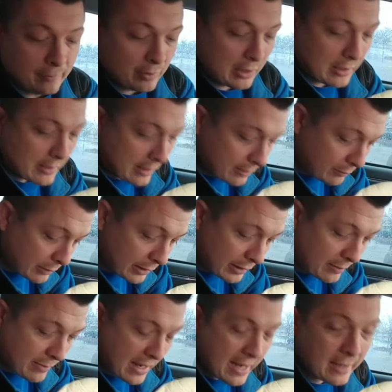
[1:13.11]
You get another one
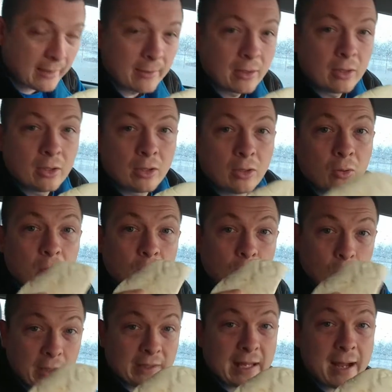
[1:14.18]
in the bag
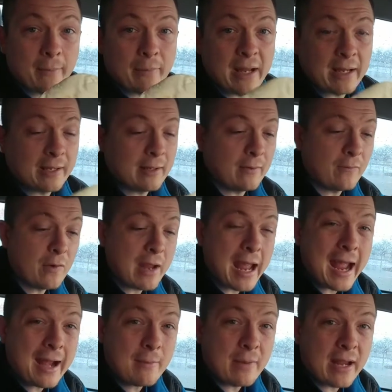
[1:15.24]
without bacon. If you
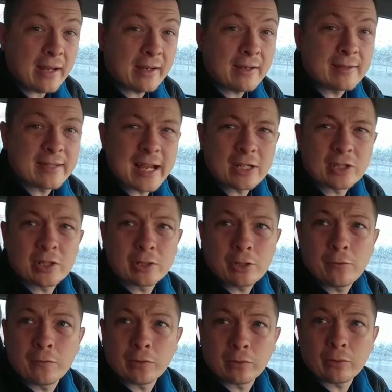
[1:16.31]
add bacon, it's actually
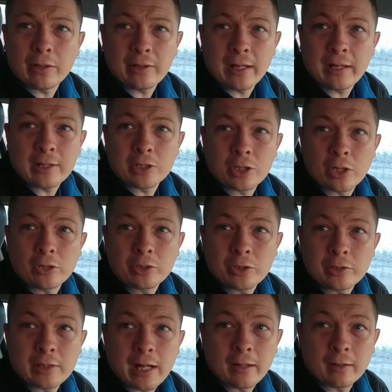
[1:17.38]
two for three. They didn't charge
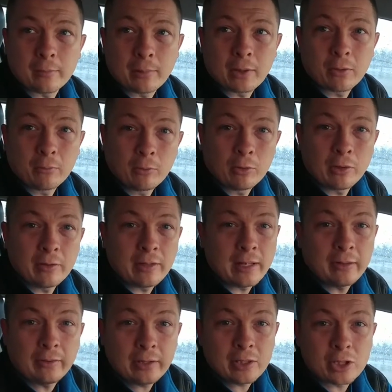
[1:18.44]
you a dollar per one. They
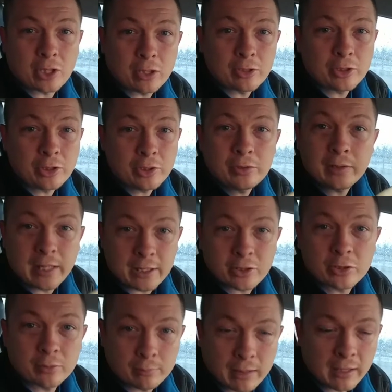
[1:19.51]
only charged you an
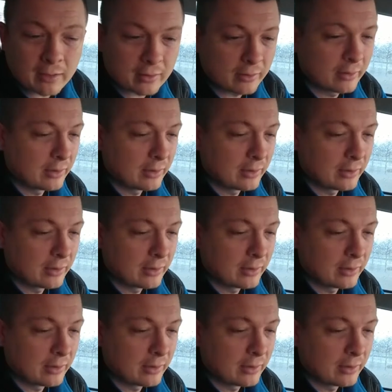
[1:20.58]
extra buck.